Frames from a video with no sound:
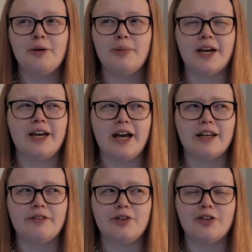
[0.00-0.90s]
But again,
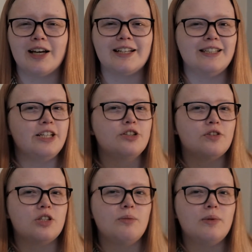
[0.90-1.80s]
if you're like a teacher or
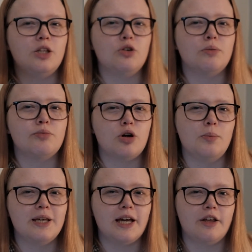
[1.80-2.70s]
something, you can
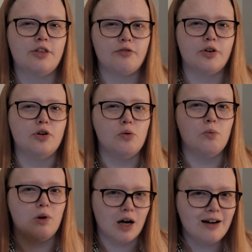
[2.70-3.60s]
probably get it through your
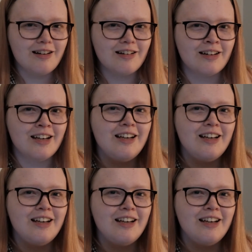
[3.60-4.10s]
work,